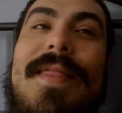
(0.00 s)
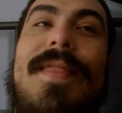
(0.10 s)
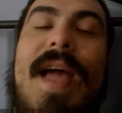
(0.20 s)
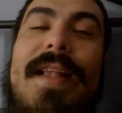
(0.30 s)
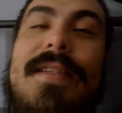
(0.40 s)

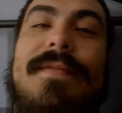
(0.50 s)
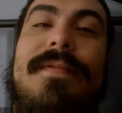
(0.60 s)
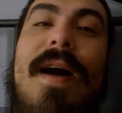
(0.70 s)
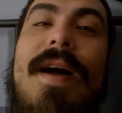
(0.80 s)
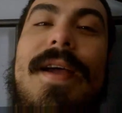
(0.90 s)
That's
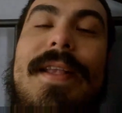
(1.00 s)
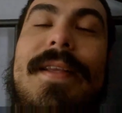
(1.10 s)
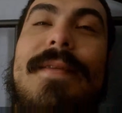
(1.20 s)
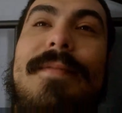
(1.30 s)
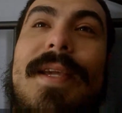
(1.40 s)

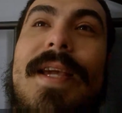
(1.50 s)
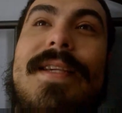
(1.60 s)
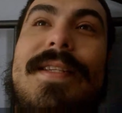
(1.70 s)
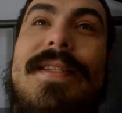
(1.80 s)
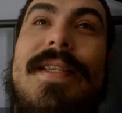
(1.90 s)
fine
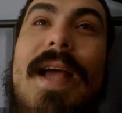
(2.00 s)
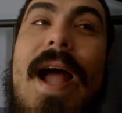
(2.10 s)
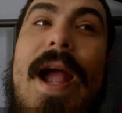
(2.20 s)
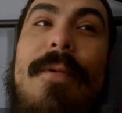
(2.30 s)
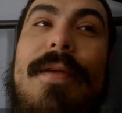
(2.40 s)
because
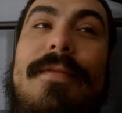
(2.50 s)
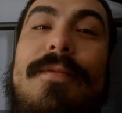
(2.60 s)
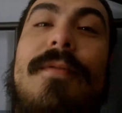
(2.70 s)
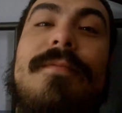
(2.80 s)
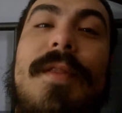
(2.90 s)
I went
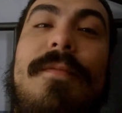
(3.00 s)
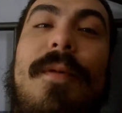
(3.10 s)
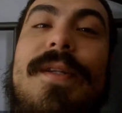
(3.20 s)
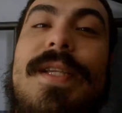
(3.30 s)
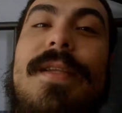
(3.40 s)
from the
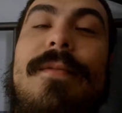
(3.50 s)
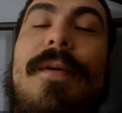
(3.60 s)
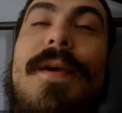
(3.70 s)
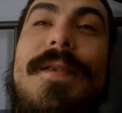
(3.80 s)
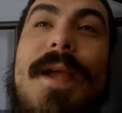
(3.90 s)
14th
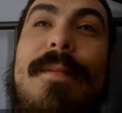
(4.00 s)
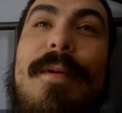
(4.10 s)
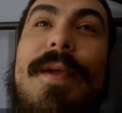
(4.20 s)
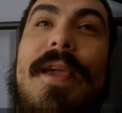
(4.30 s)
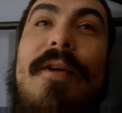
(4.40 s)
one. I'm
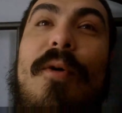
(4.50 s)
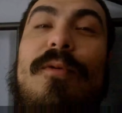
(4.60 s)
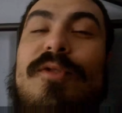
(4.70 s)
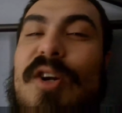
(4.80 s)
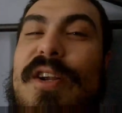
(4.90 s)
going like
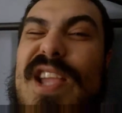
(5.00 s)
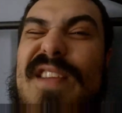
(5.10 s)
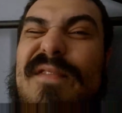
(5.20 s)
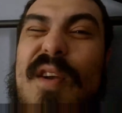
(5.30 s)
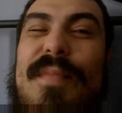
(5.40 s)
cold turkey
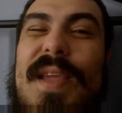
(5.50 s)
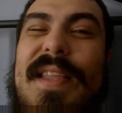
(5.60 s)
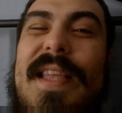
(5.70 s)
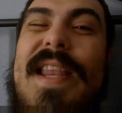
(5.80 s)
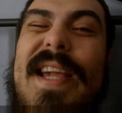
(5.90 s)
from
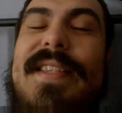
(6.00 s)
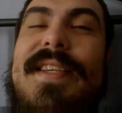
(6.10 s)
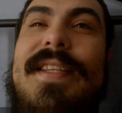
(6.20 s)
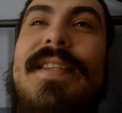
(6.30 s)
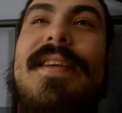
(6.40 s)
like the
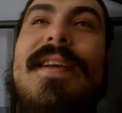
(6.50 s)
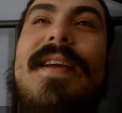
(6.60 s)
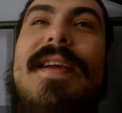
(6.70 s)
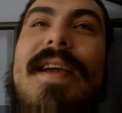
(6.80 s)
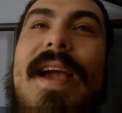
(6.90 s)
nicotine,
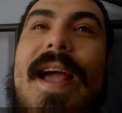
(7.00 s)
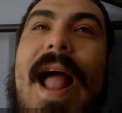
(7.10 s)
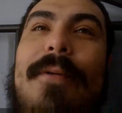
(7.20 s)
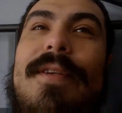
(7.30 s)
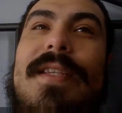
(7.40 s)
and
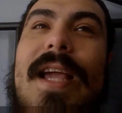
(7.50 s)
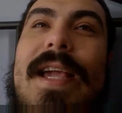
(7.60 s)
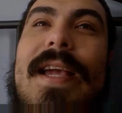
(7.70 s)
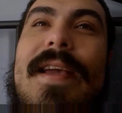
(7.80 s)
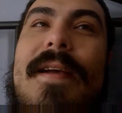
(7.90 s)
I was
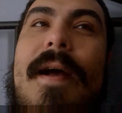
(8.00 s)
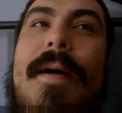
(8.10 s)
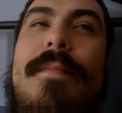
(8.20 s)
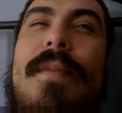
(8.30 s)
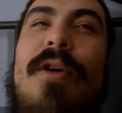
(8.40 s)
like
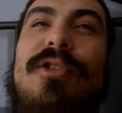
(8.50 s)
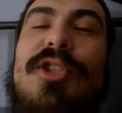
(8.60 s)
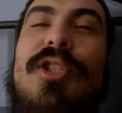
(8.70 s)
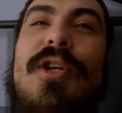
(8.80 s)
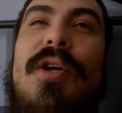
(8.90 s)

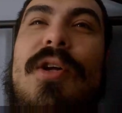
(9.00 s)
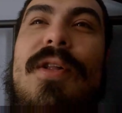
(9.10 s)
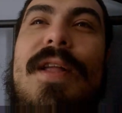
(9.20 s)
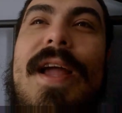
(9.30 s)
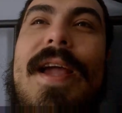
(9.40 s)

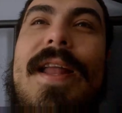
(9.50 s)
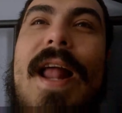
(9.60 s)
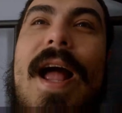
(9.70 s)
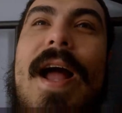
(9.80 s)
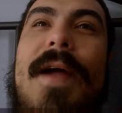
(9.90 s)
emotional, and
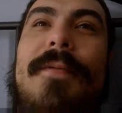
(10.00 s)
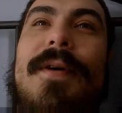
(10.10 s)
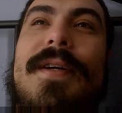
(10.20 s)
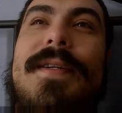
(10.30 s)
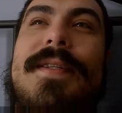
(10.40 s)
I
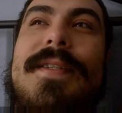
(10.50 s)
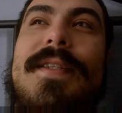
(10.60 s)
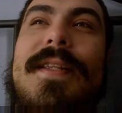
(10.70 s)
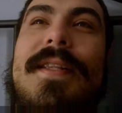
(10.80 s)
was